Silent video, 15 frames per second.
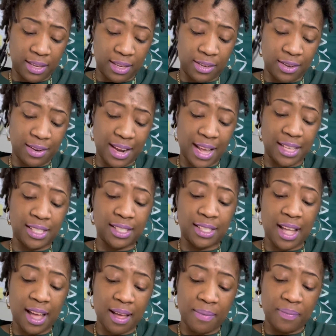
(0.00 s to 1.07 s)
your next
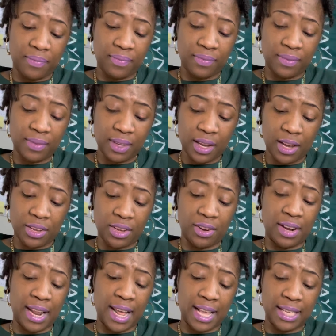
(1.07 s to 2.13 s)
step, and your
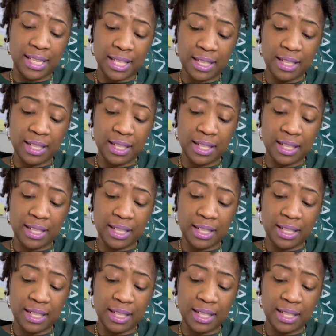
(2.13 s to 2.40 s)
next